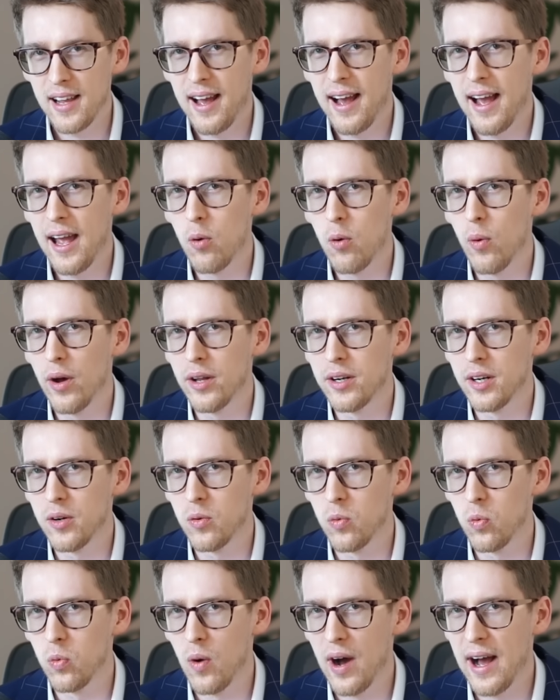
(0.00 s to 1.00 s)
I wonder
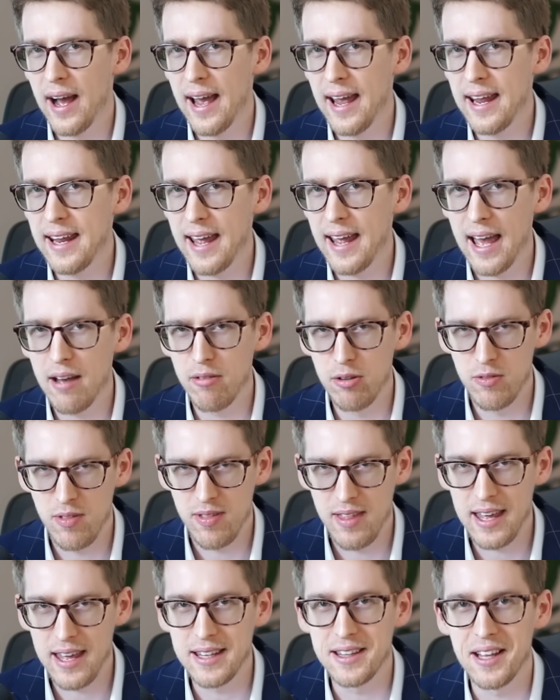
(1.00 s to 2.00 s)
why haven't
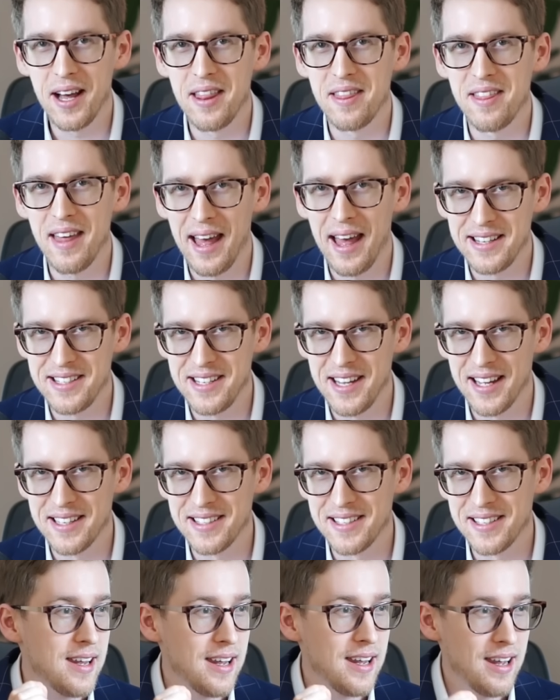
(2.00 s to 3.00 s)
they done that
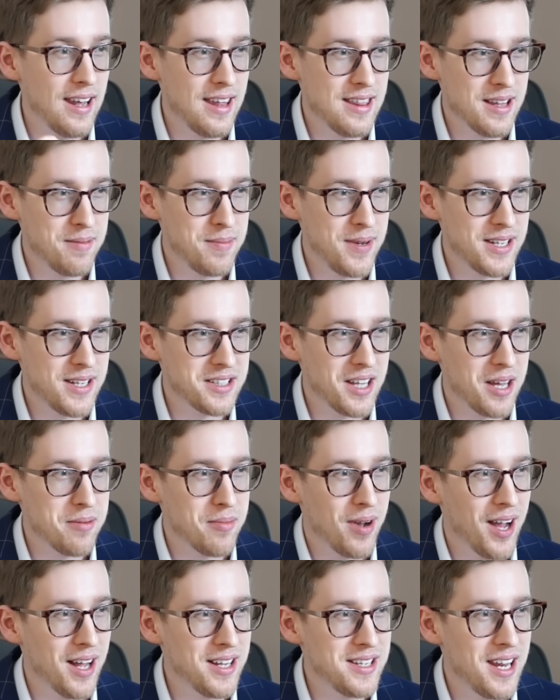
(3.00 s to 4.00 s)
yet? In the meantime,
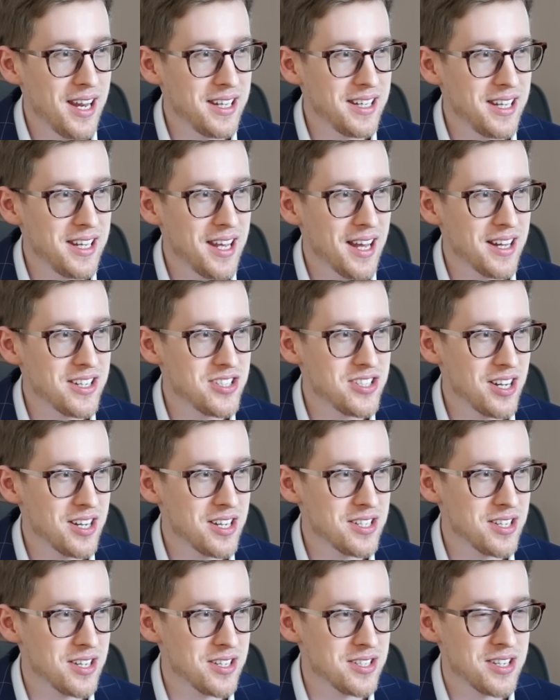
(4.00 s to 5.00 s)
Hyundai, Kia, and
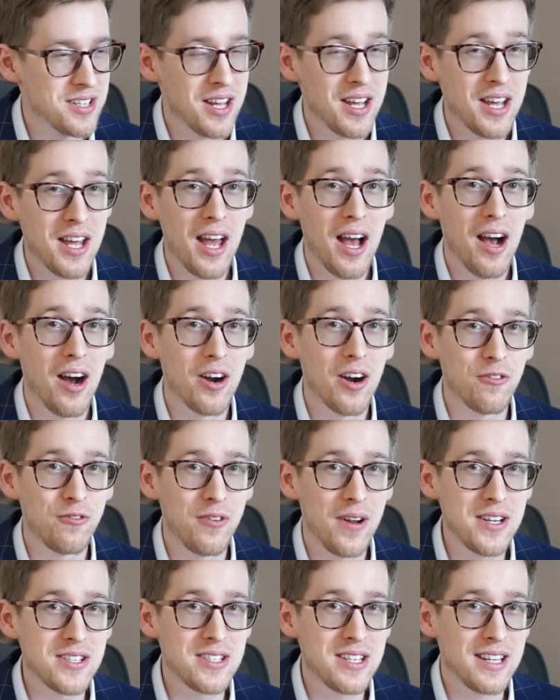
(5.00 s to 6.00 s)
Genesis are
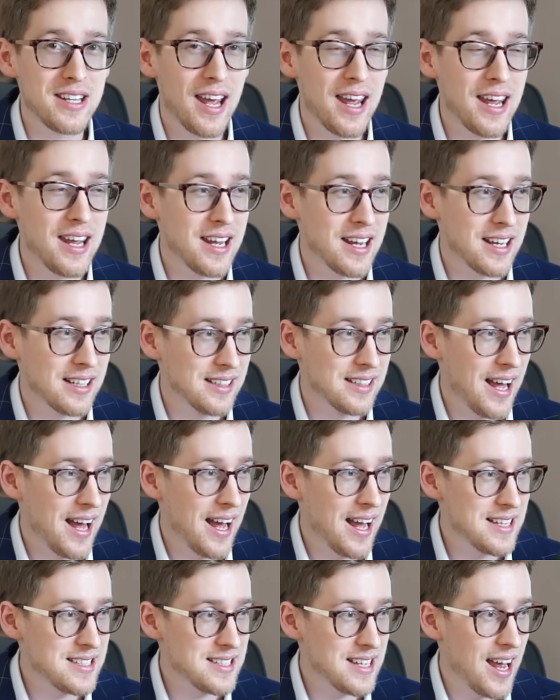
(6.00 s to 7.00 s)
facing a
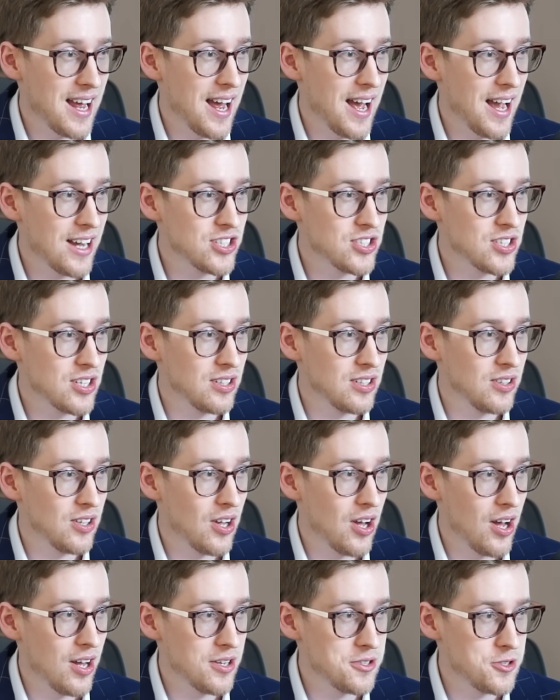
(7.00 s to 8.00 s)
class action
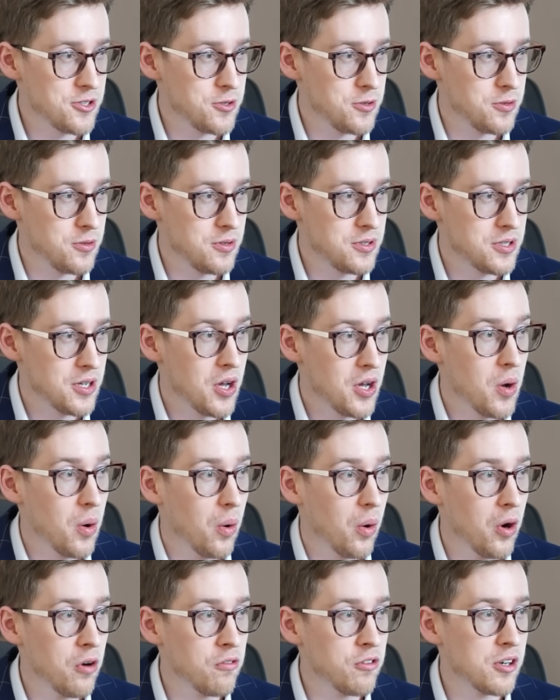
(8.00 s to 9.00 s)
lawsuit
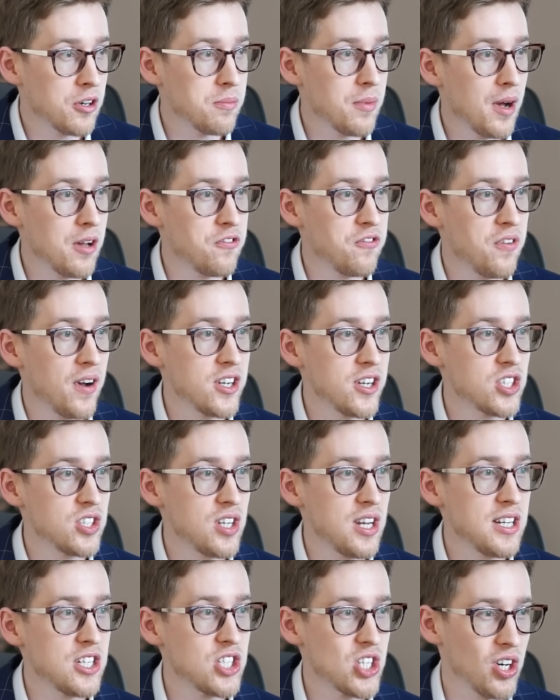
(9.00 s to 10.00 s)
over
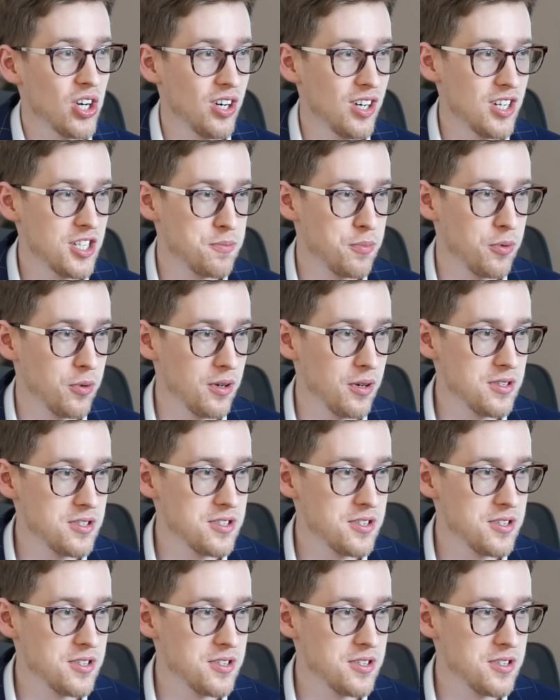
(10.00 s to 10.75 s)
malfunctioning charge ports.